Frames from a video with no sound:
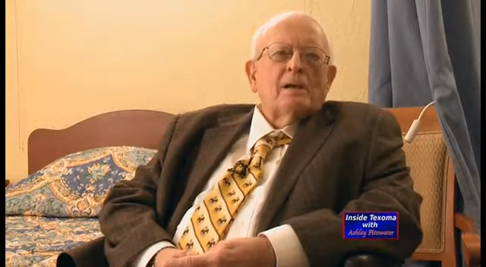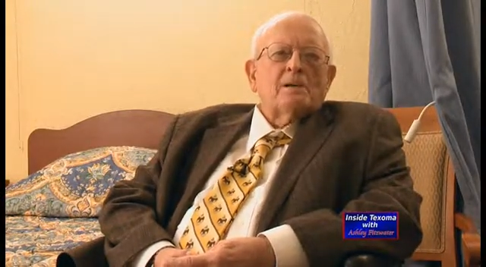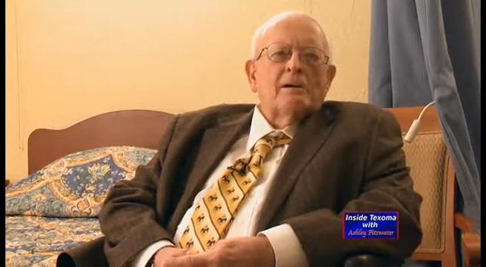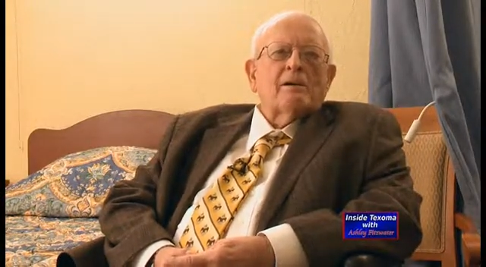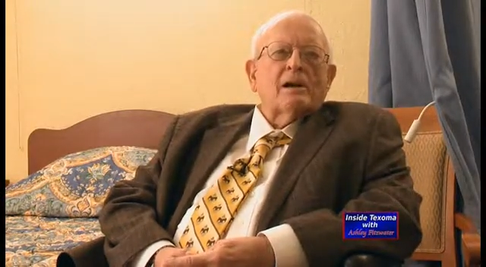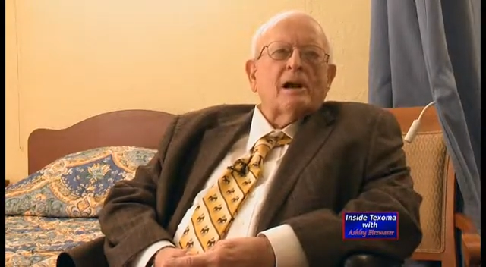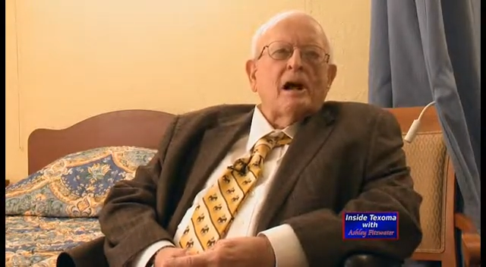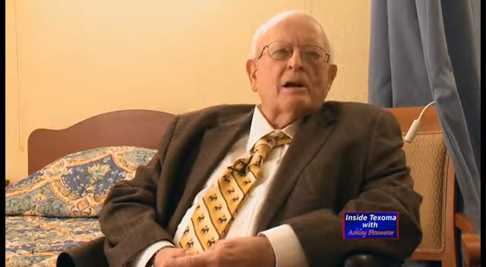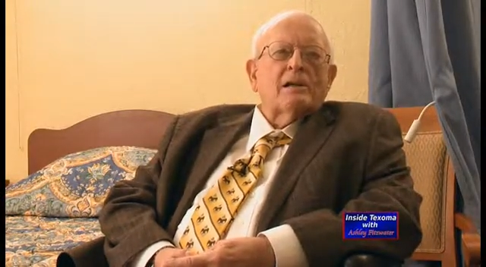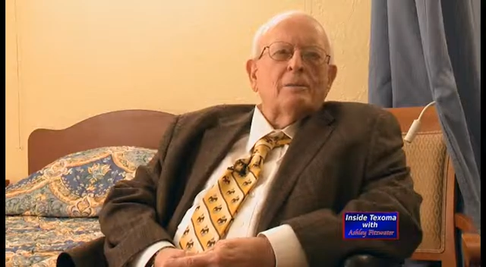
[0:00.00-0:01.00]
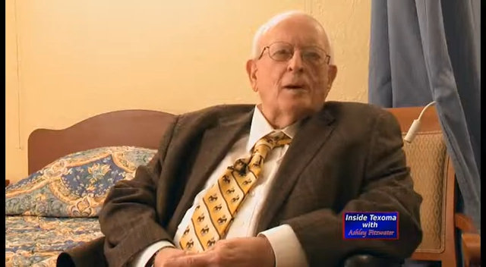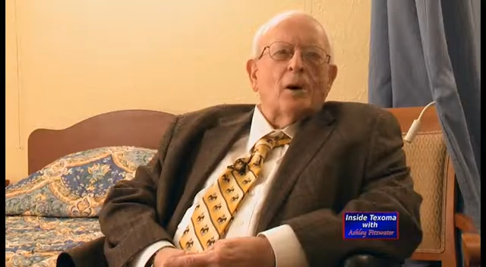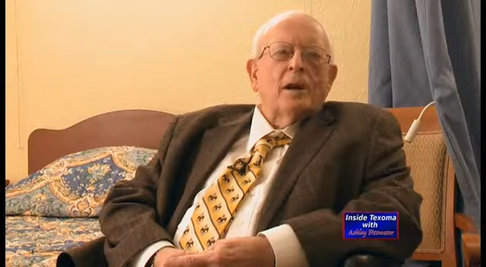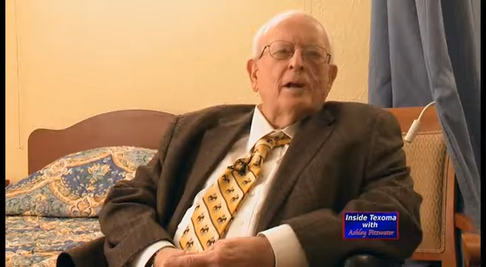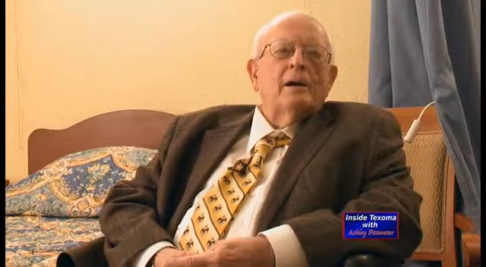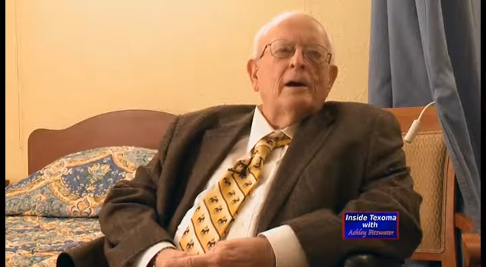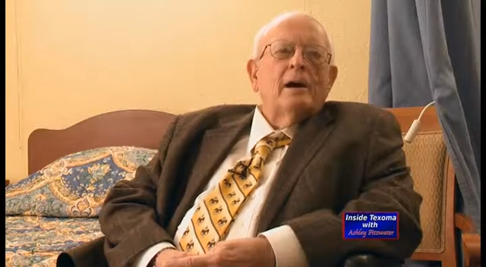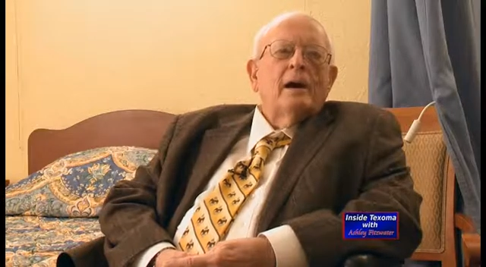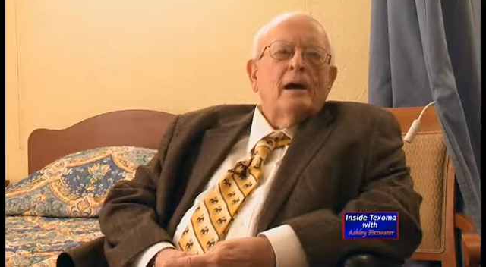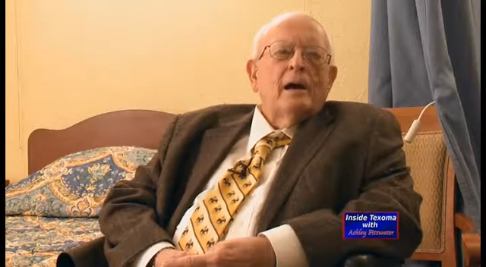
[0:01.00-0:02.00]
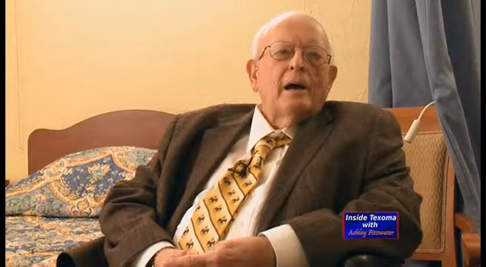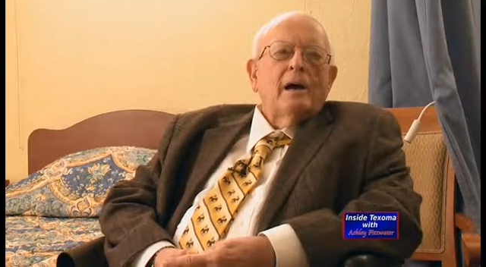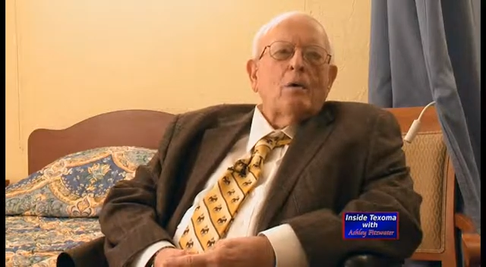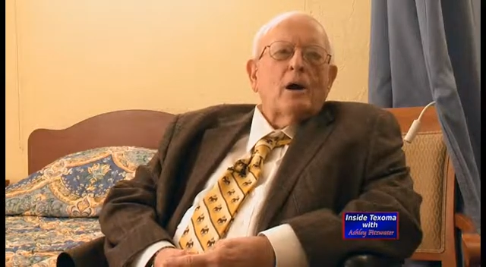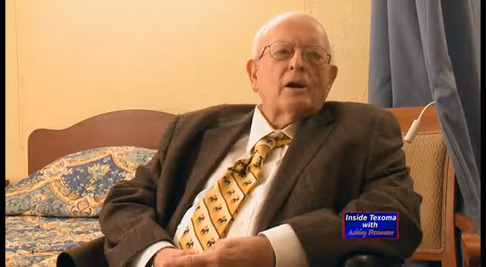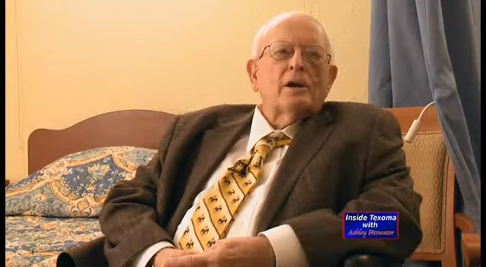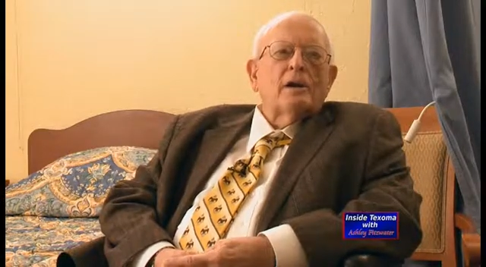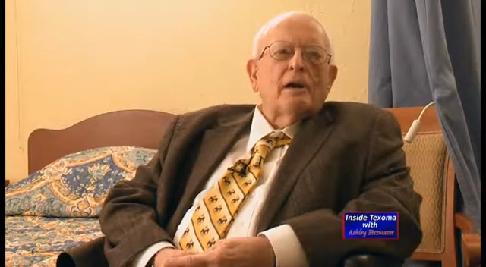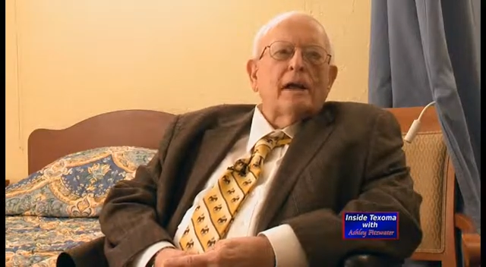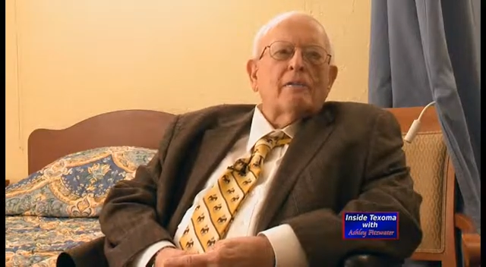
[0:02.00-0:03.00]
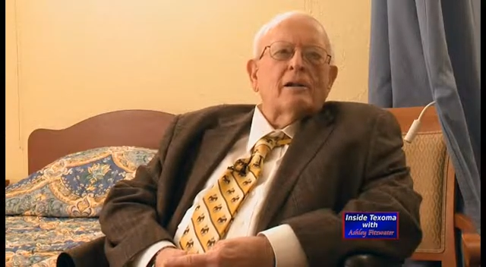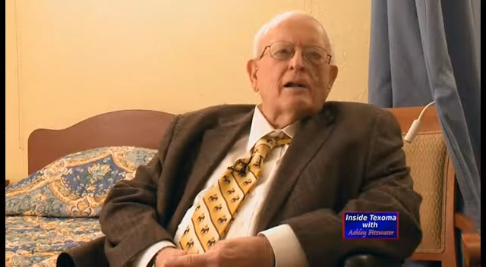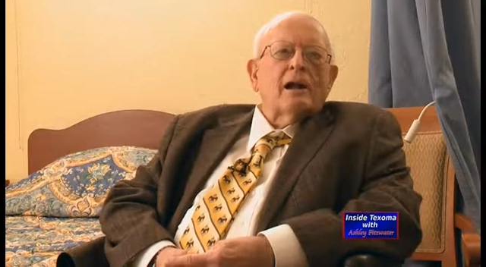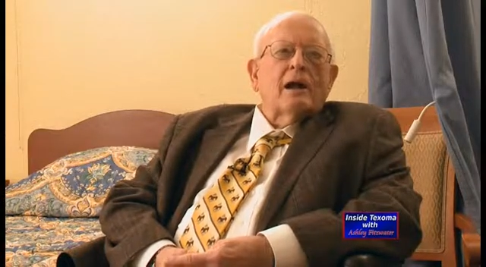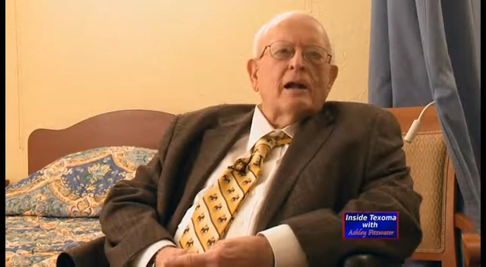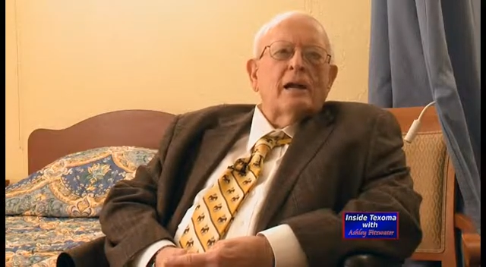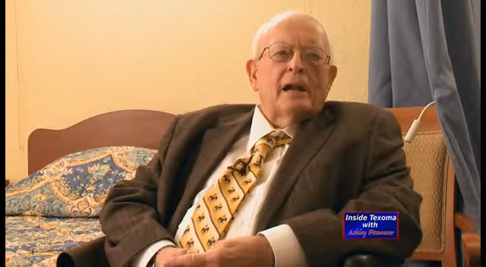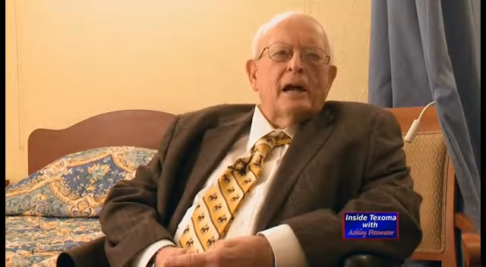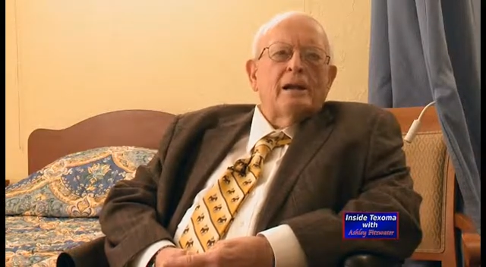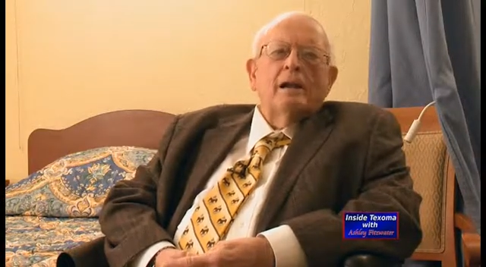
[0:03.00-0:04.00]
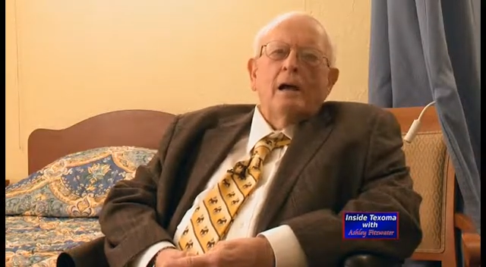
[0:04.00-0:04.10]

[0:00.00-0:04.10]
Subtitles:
7 o'clock in the morning, and I worked till 11 o'clock at night.